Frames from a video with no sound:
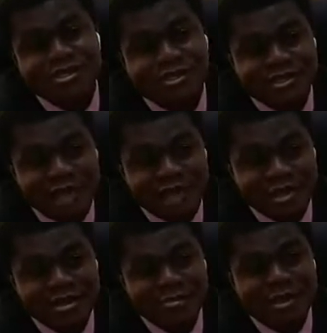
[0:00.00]
the
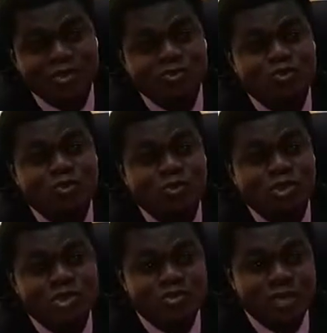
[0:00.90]
Tae Matujon
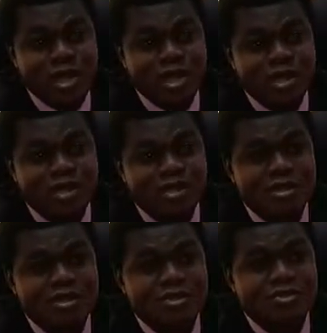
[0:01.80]
area.
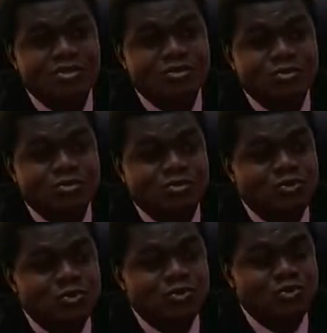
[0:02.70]
So
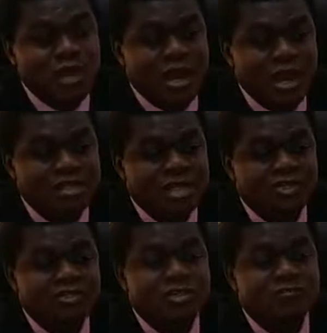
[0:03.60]
we also realize
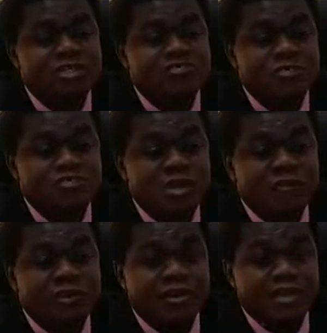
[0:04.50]
that 17 people have
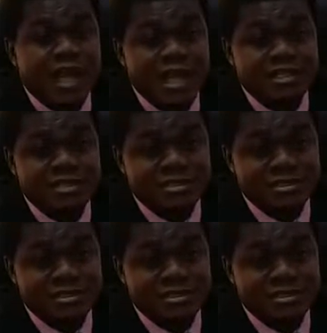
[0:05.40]
already died